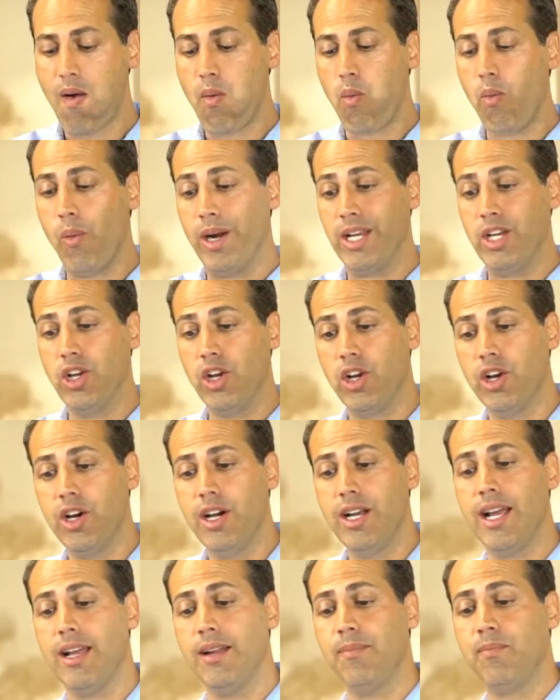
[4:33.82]
When you
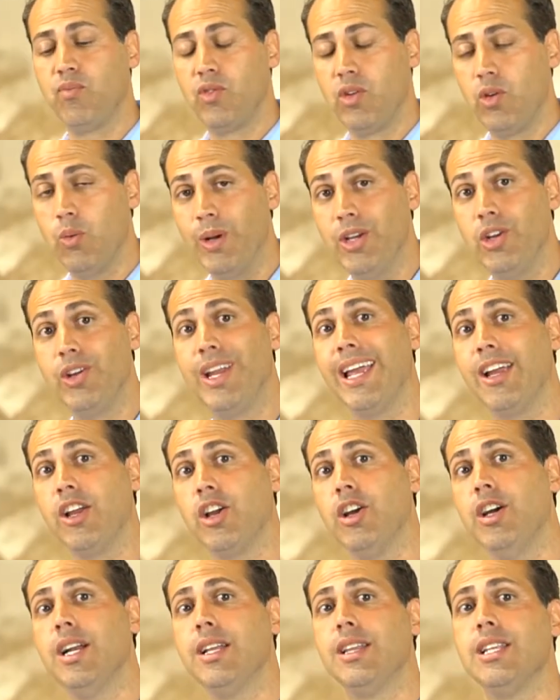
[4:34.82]
get
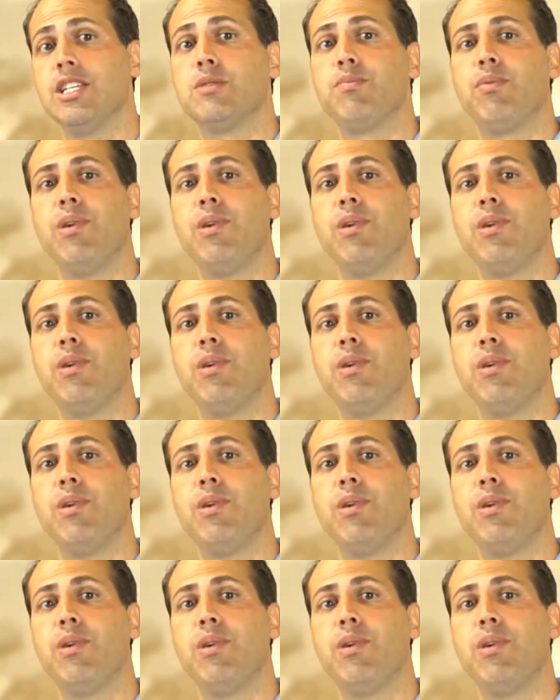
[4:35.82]
good at this